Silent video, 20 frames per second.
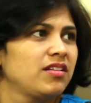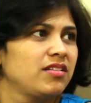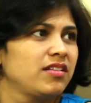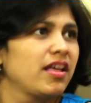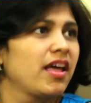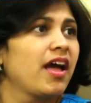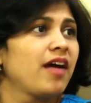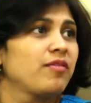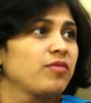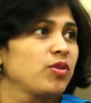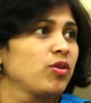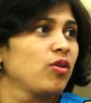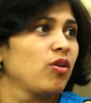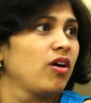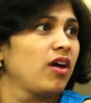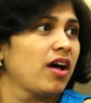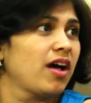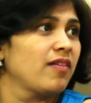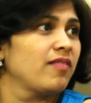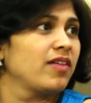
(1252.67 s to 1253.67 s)
They have
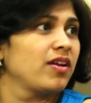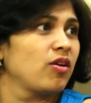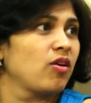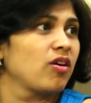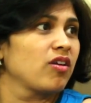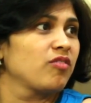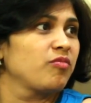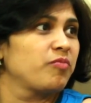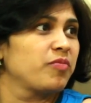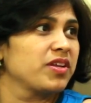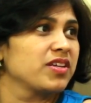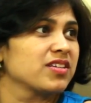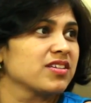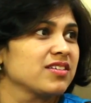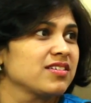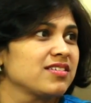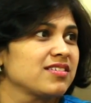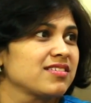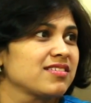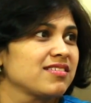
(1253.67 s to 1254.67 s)
to have a lot of
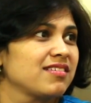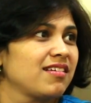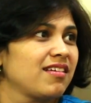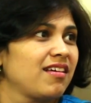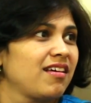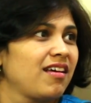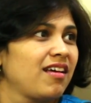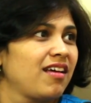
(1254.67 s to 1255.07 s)
patience.